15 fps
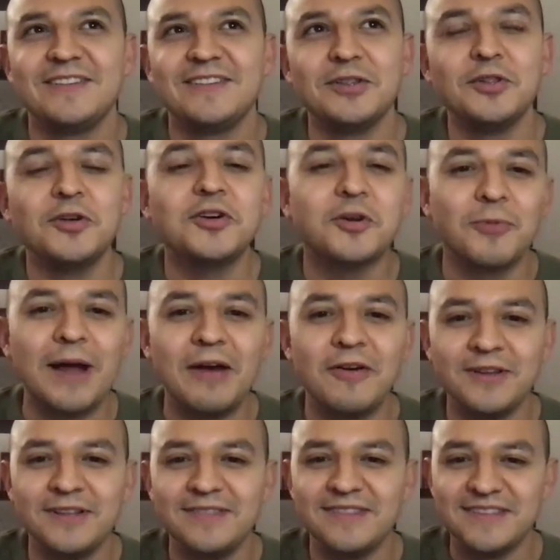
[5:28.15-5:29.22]
look
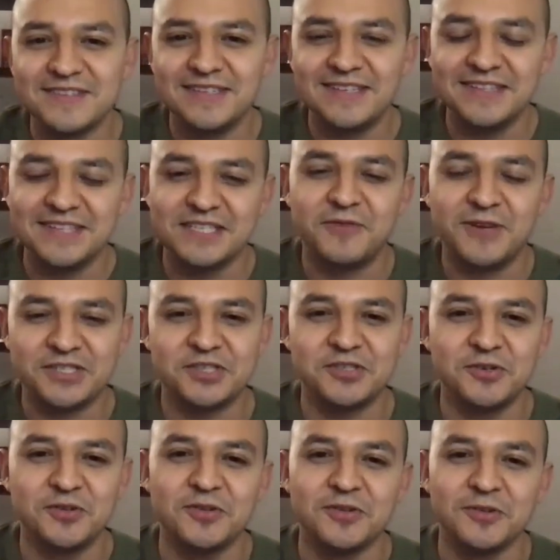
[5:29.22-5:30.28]
around in this, in this
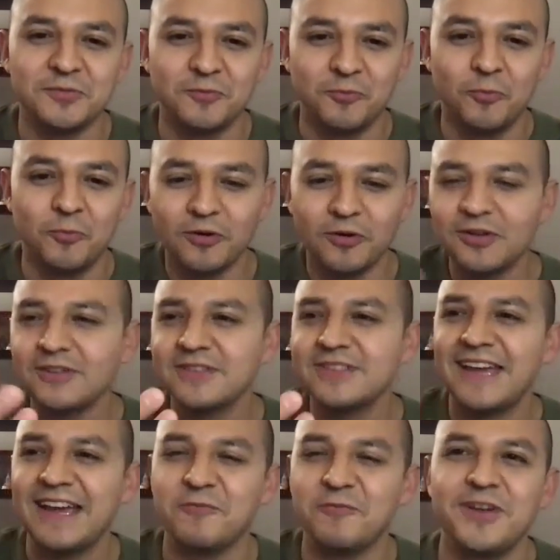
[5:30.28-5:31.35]
fictional world
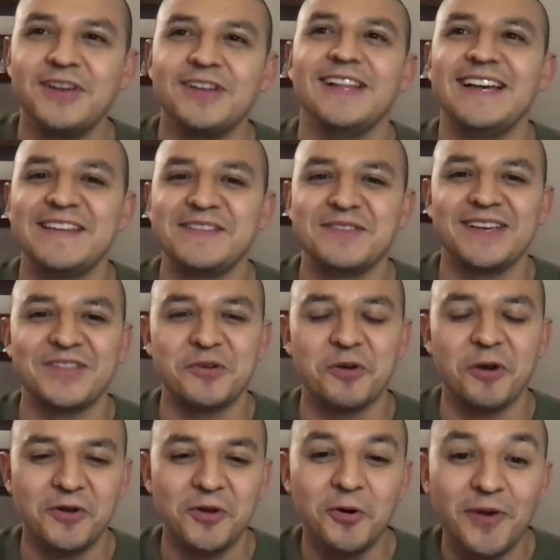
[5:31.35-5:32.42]
and realize like there
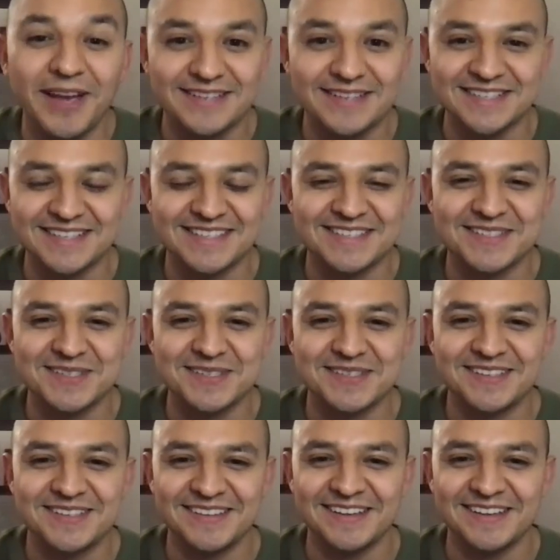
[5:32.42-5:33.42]
are no exits,